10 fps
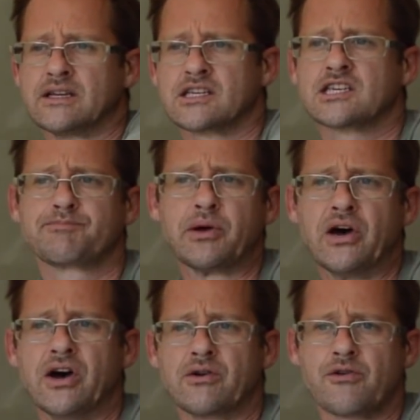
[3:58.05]

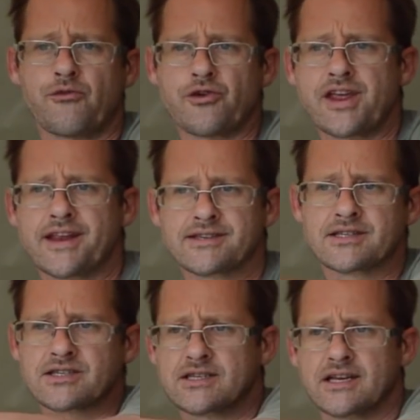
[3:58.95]
spur of reeds
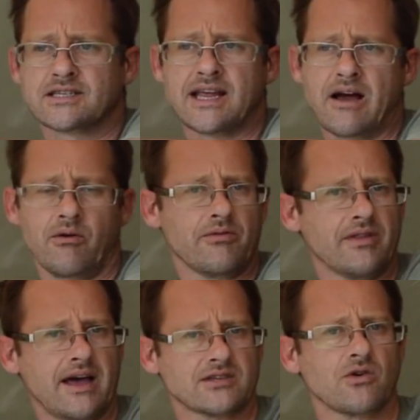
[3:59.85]
that sticks out,
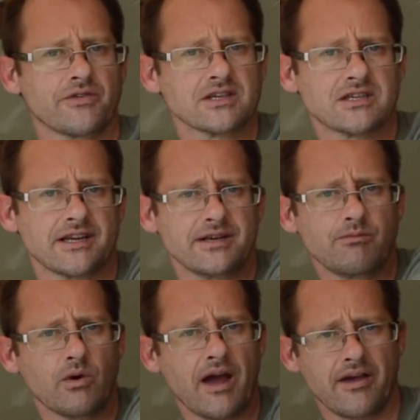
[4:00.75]
and that's obviously
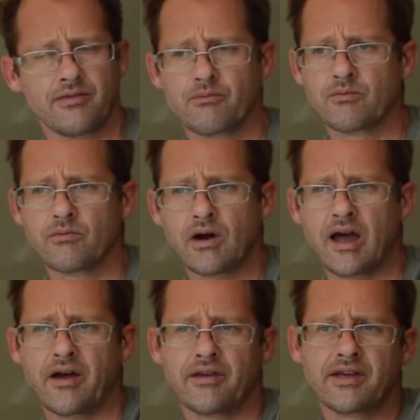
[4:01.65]
where
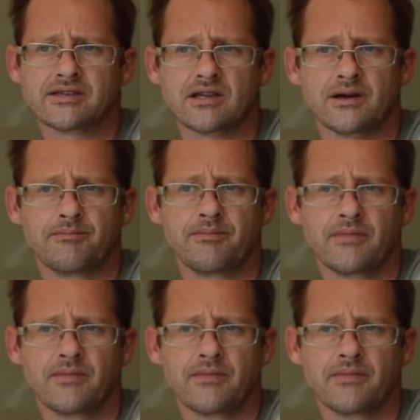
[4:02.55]
there's a